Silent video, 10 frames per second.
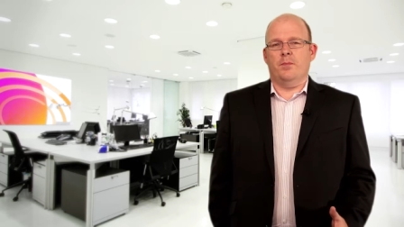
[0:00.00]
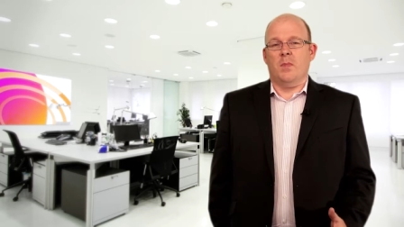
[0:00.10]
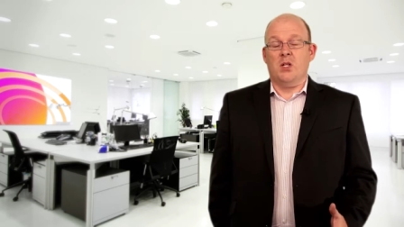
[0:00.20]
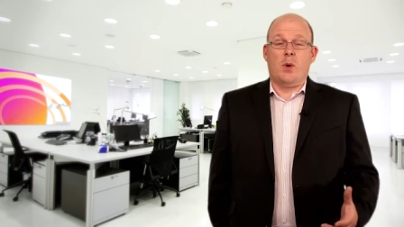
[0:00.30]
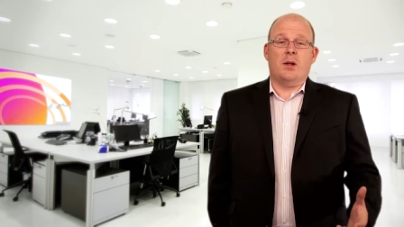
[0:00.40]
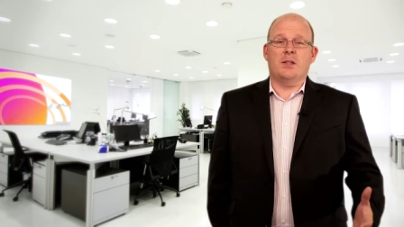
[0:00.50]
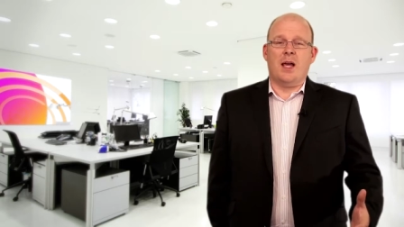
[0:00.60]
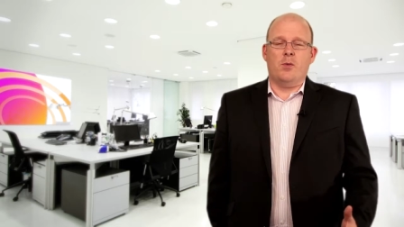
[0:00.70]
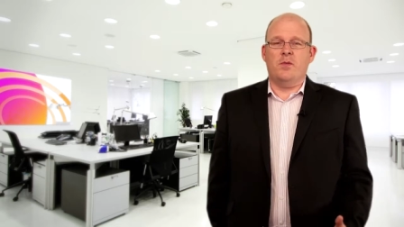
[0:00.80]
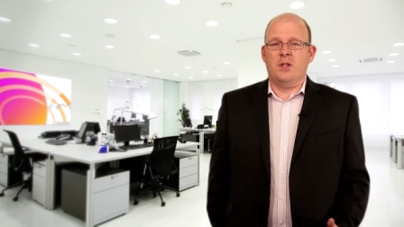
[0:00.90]
As well as
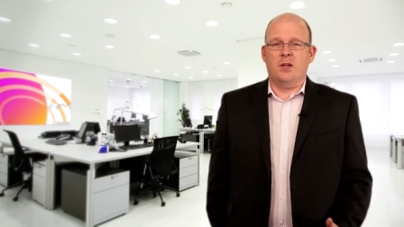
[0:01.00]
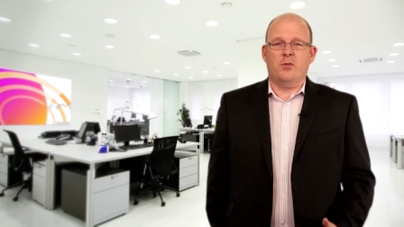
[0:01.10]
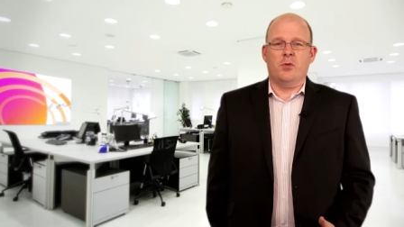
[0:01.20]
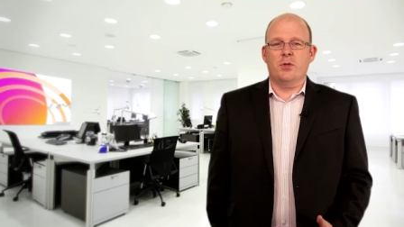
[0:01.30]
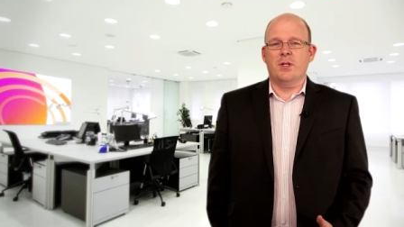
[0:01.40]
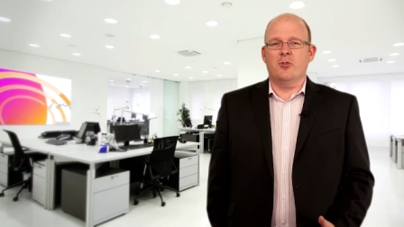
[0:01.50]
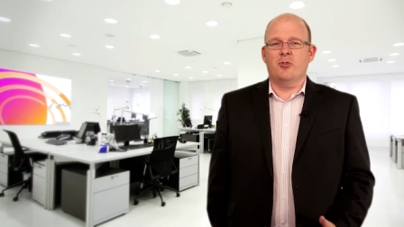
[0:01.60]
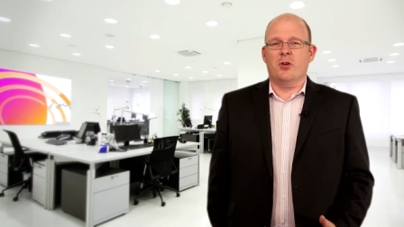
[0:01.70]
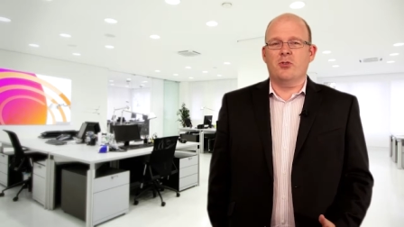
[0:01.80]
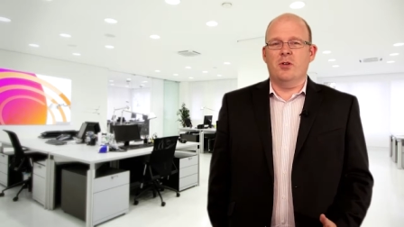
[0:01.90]
that, we've seen, of course, the
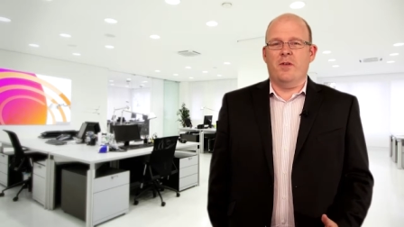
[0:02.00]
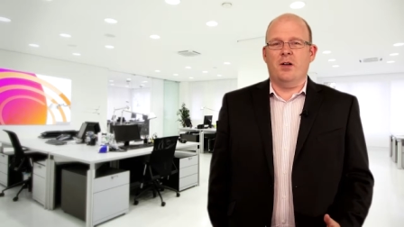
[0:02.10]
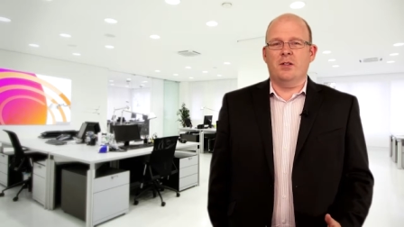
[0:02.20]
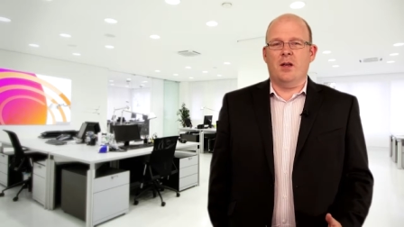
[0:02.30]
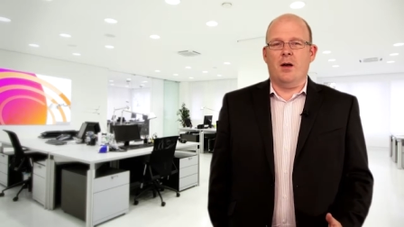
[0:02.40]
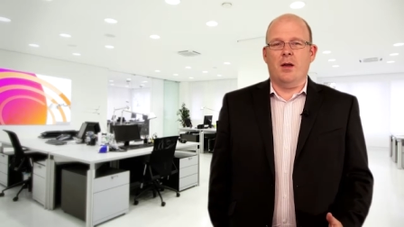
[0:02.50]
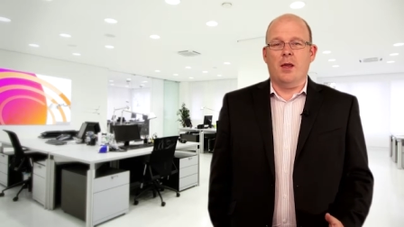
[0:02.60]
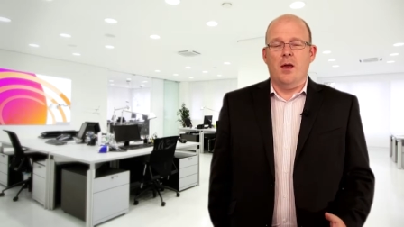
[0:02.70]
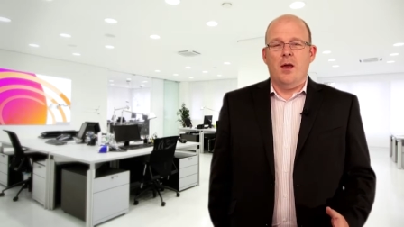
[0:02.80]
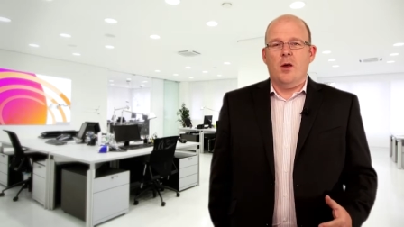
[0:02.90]
introduction of RTI,
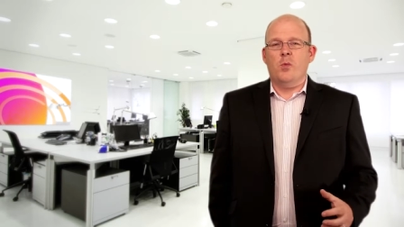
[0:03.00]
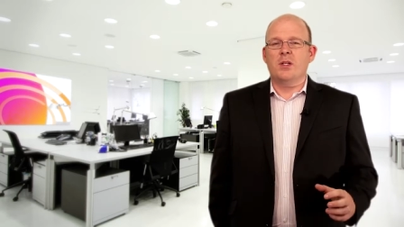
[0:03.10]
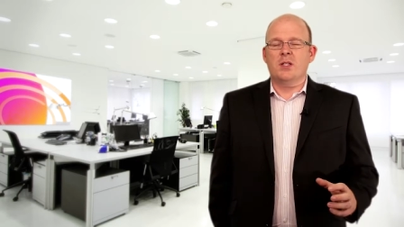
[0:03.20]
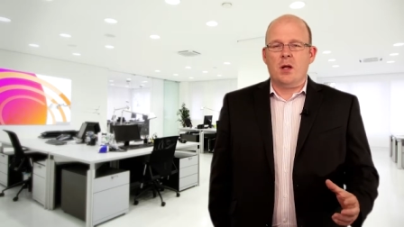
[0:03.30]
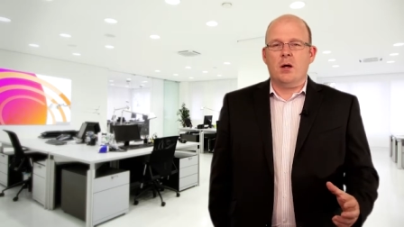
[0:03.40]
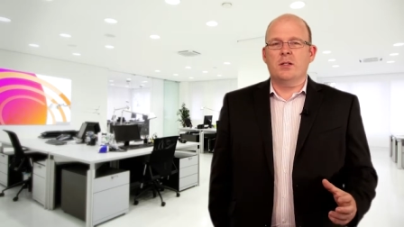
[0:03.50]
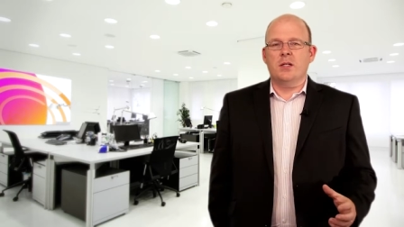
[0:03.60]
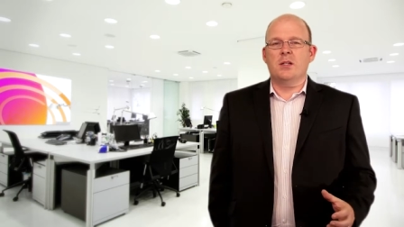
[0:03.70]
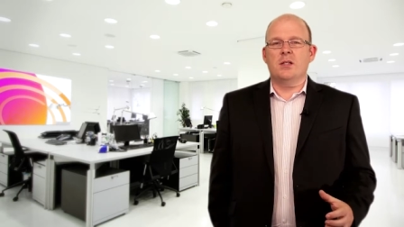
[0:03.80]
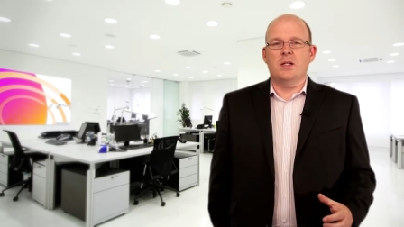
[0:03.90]
and we're
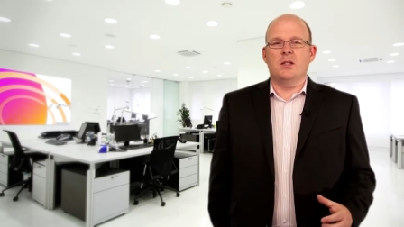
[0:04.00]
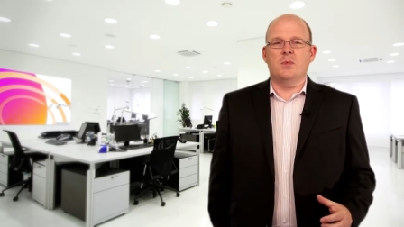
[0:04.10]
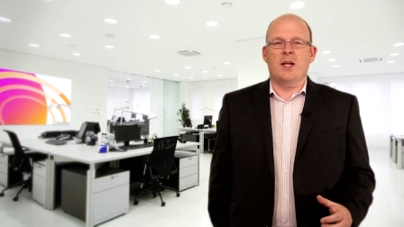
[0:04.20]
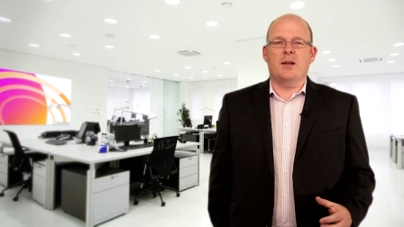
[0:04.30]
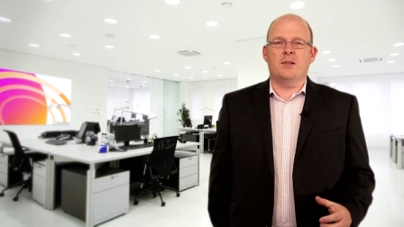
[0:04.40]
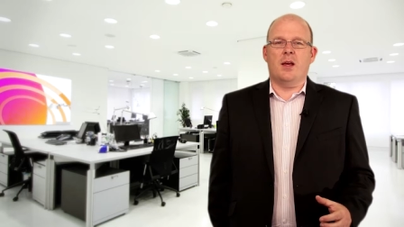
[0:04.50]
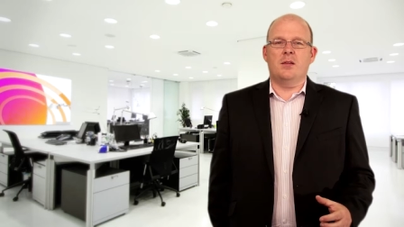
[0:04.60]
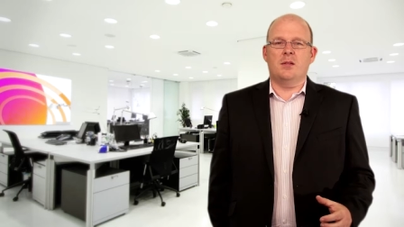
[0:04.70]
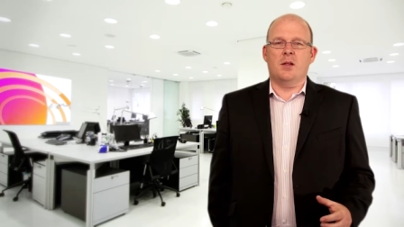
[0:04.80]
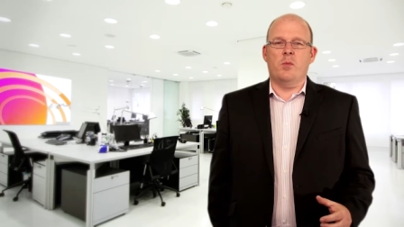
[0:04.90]
starting to see some tax
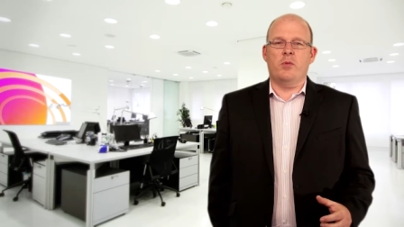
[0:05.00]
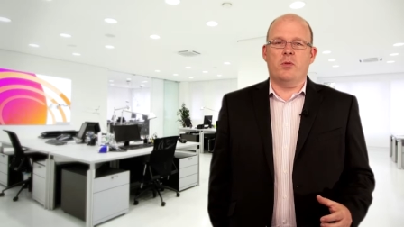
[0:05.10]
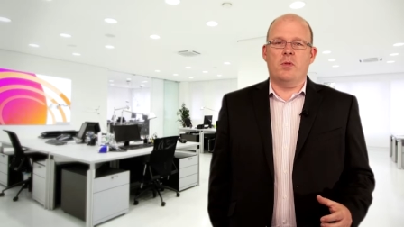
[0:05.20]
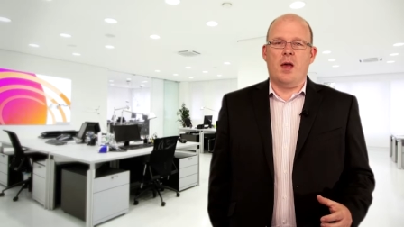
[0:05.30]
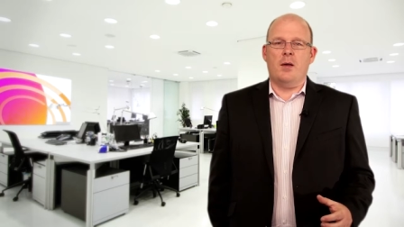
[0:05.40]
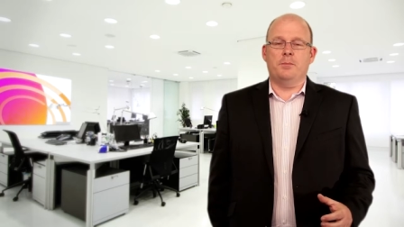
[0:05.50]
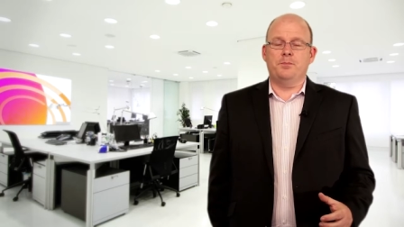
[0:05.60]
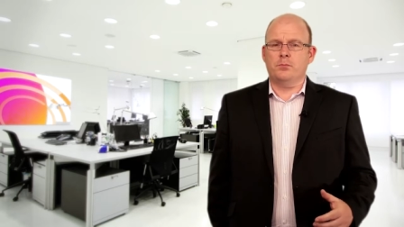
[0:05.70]
cases come through there.